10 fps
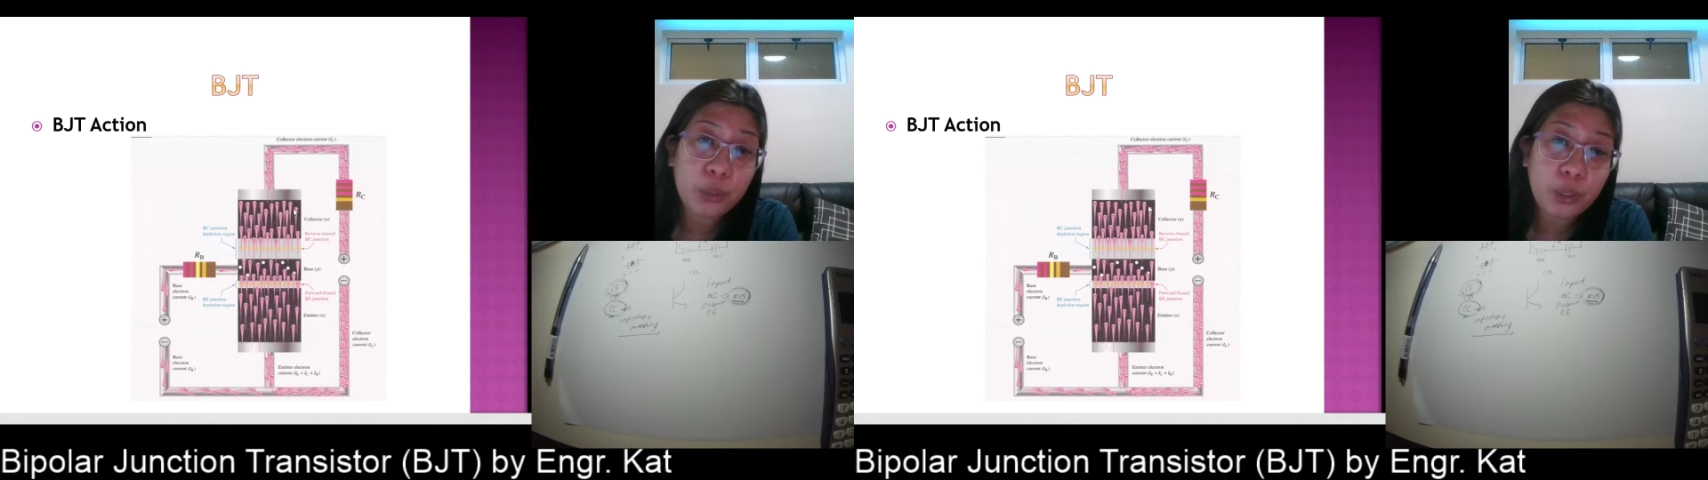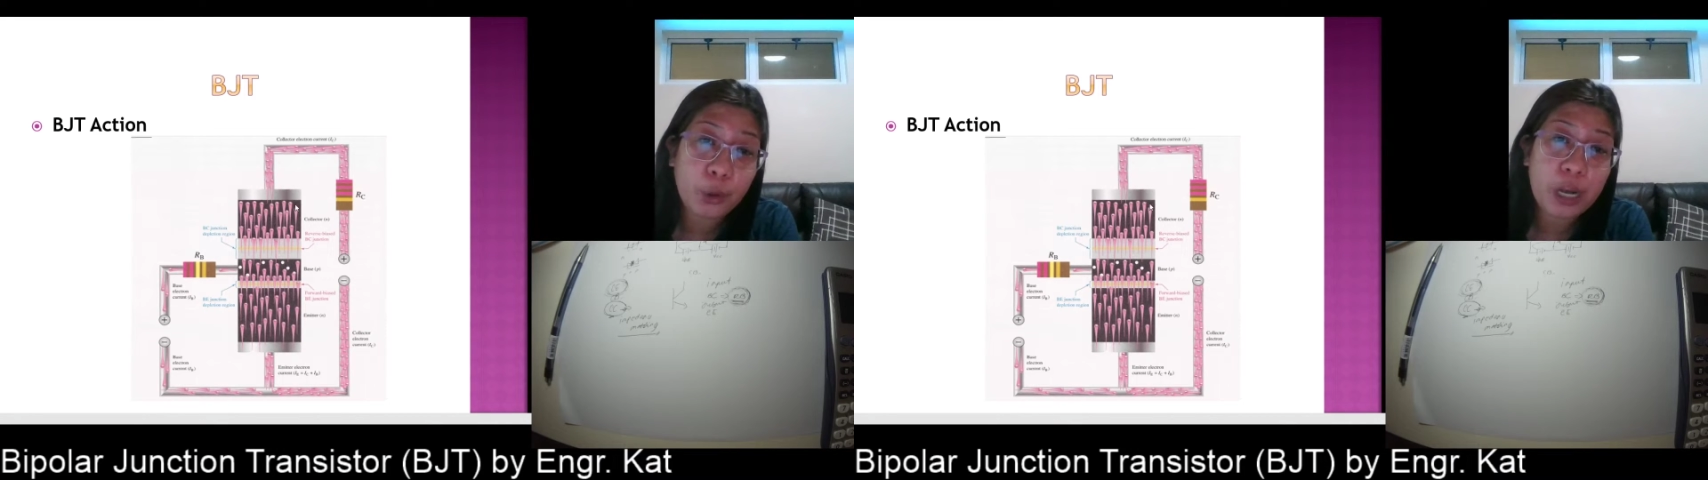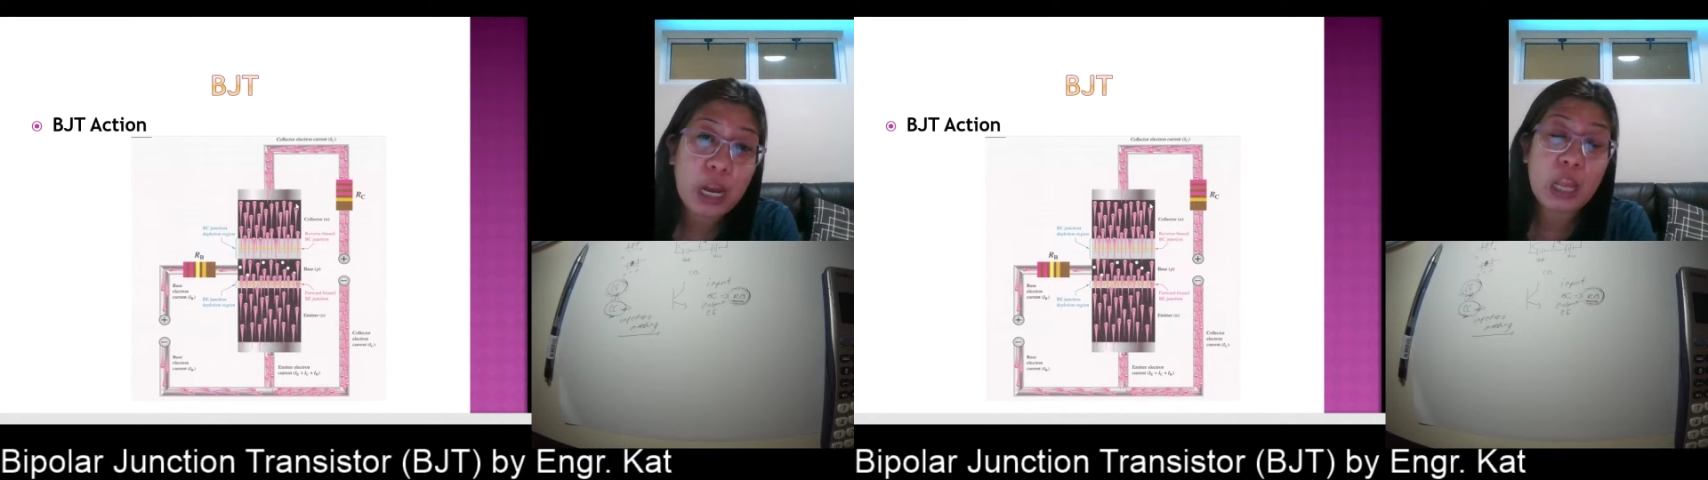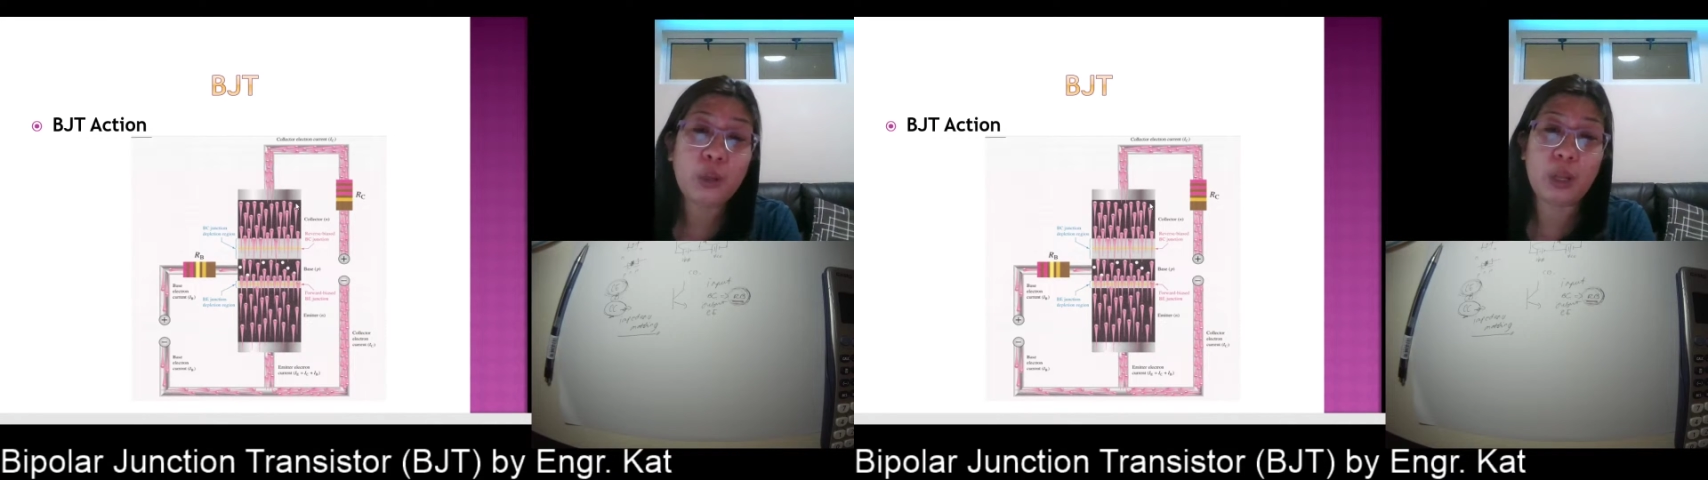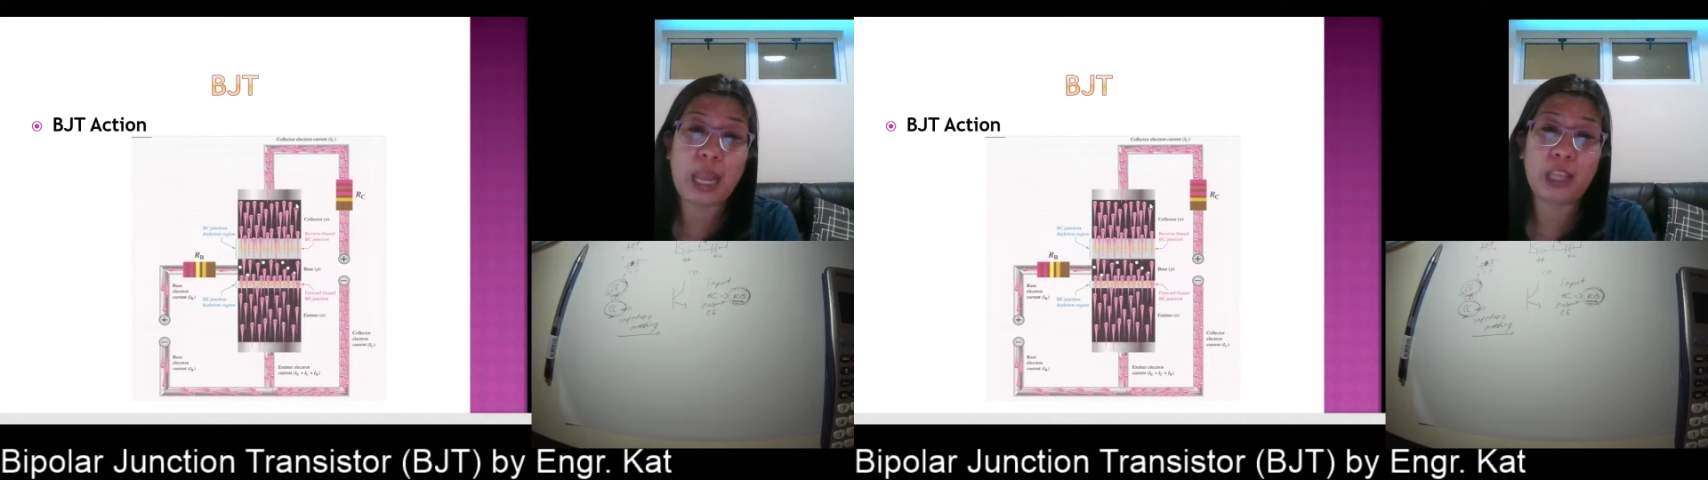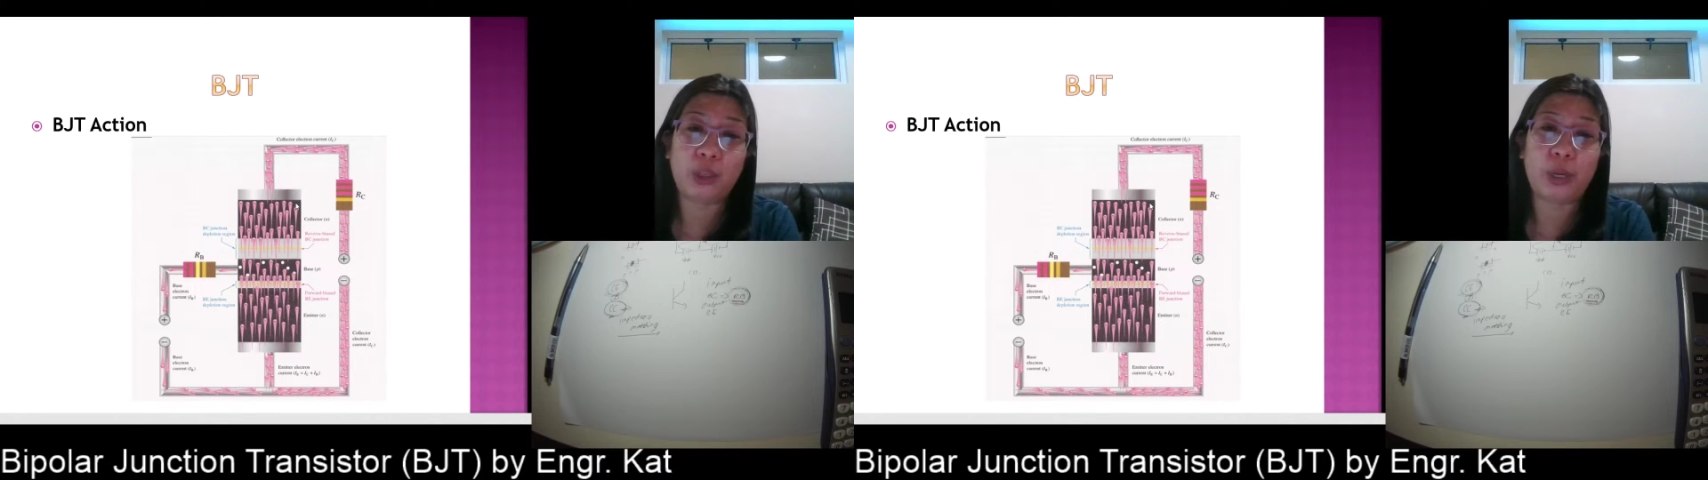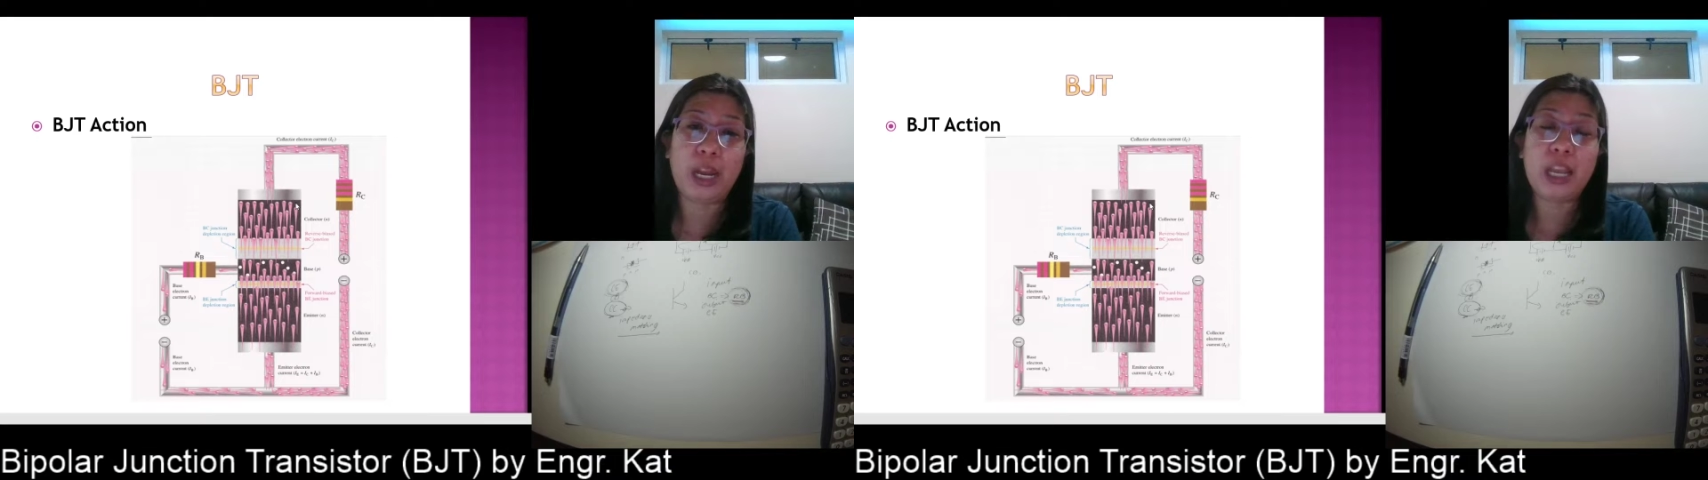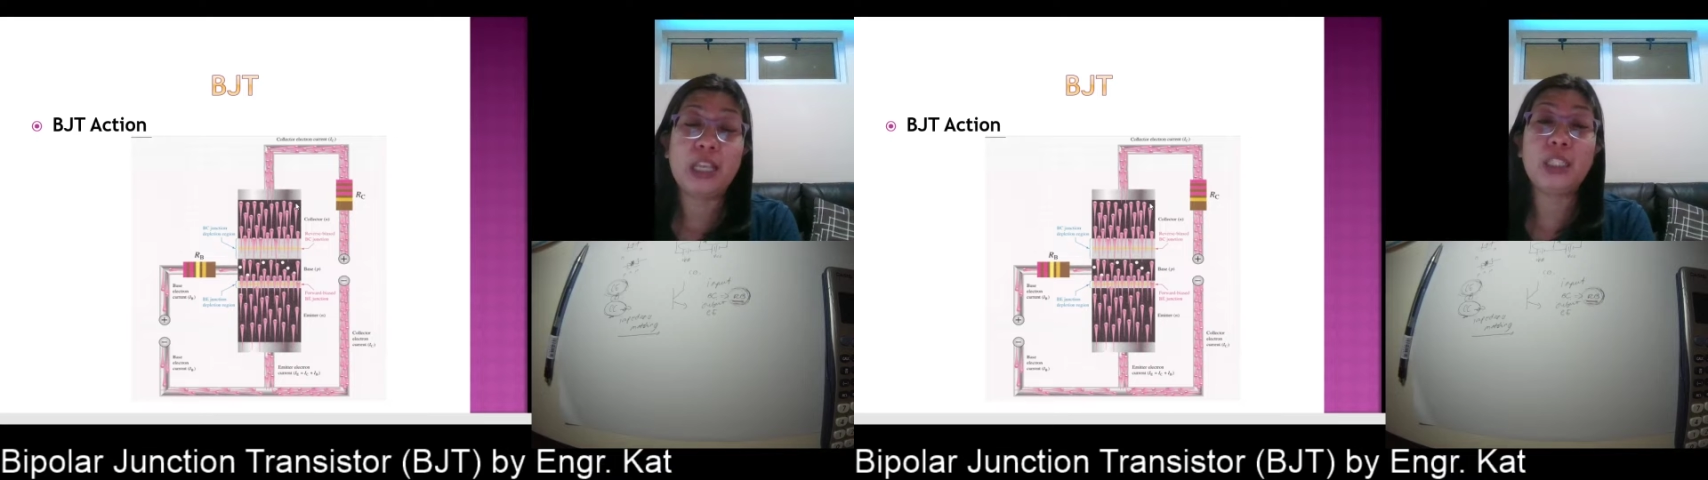your collector.